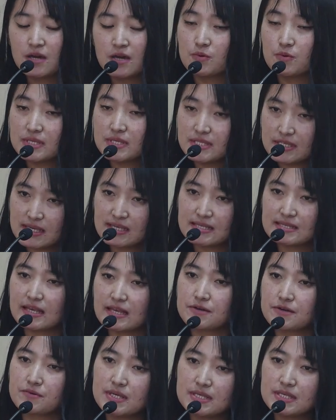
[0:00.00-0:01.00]
which is
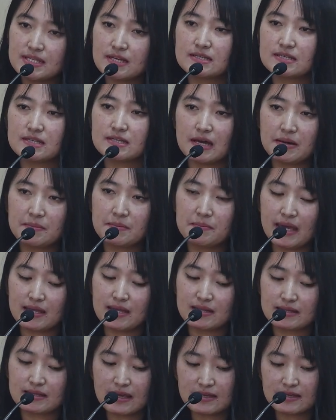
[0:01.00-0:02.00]
a research arm
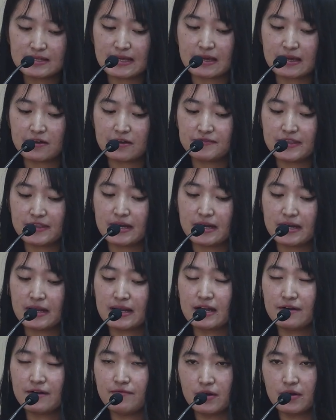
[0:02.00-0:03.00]
and a think tank of
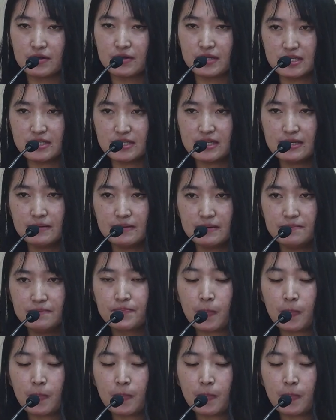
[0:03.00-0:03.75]
Tarayana Foundation.